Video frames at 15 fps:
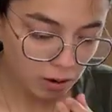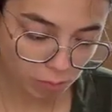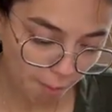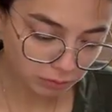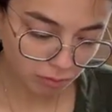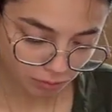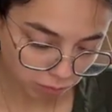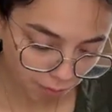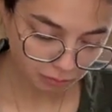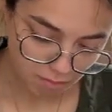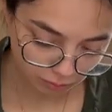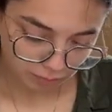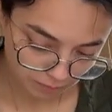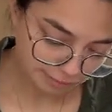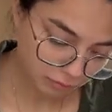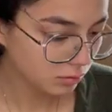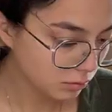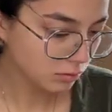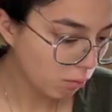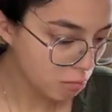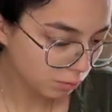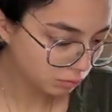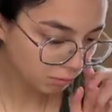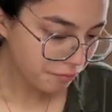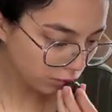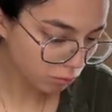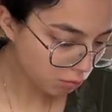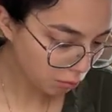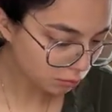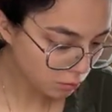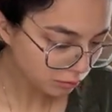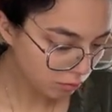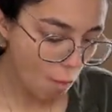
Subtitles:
an interview of the author with Book